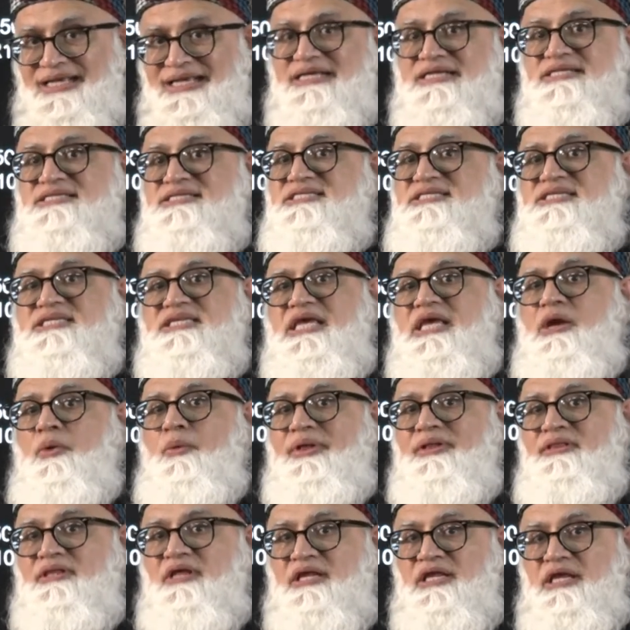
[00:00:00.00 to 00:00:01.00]
see
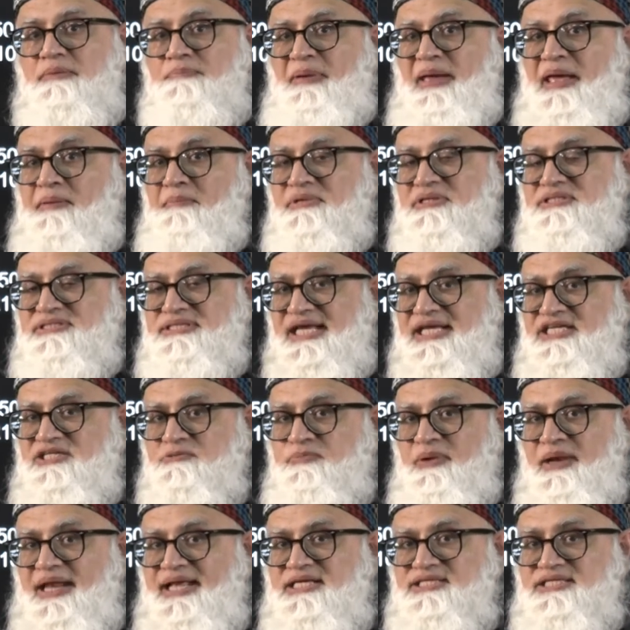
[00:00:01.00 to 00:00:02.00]
when the repayment takes
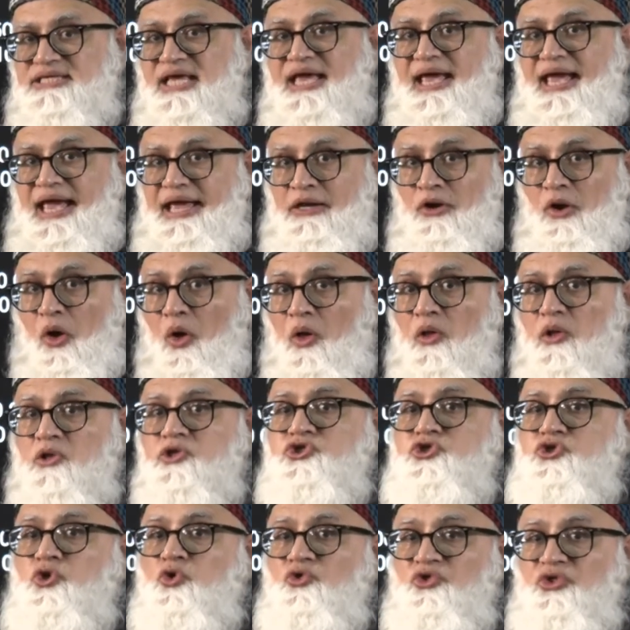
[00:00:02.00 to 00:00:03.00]
place, and
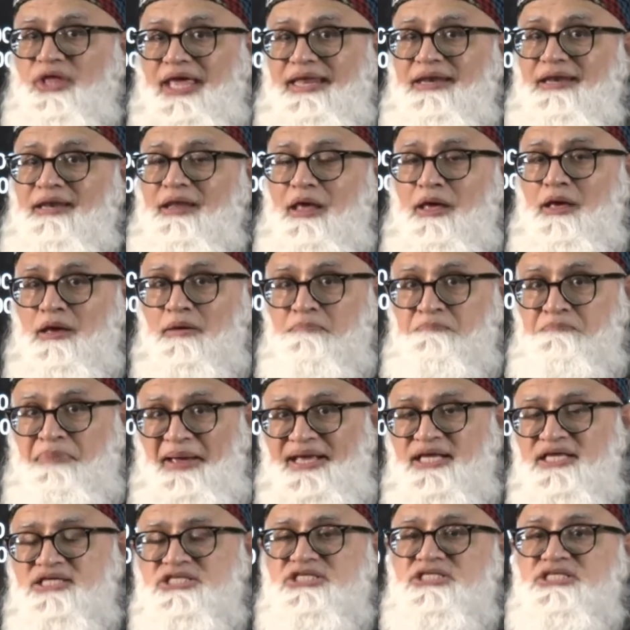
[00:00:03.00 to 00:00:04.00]
also then
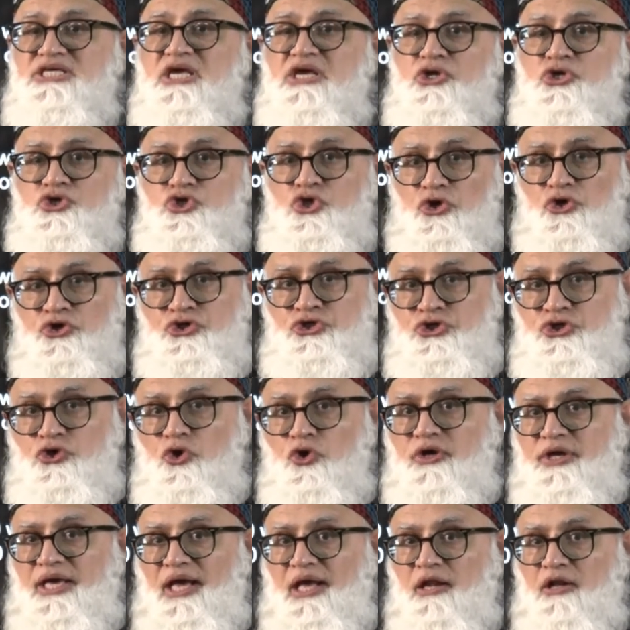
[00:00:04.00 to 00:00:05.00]
base your new
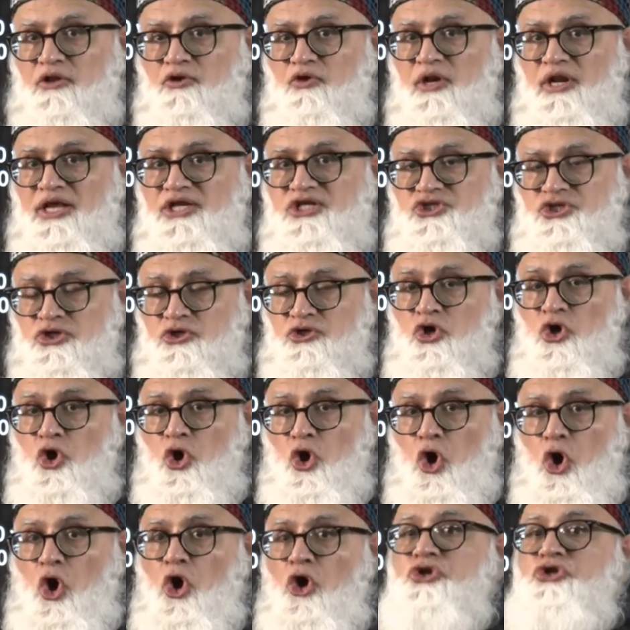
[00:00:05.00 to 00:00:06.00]
calculation
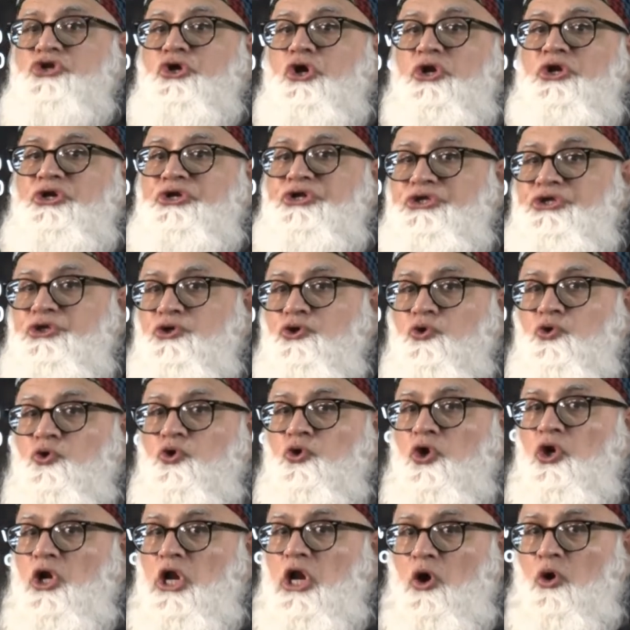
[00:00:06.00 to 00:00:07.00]
on your new
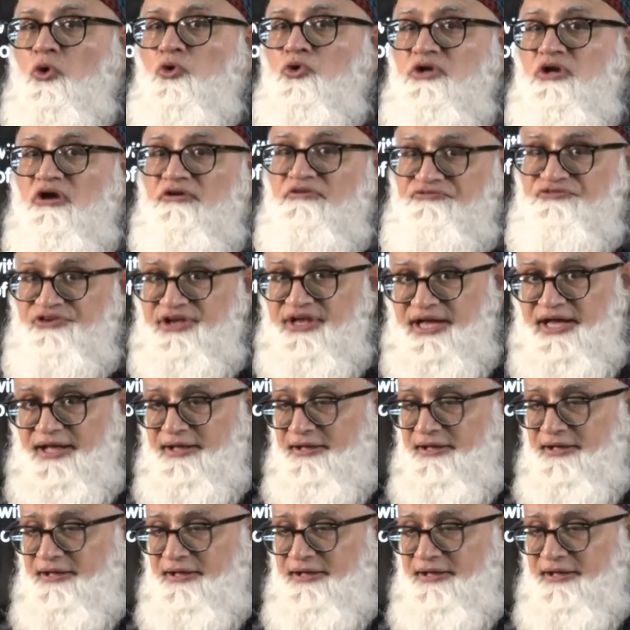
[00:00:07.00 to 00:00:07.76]
loan figure.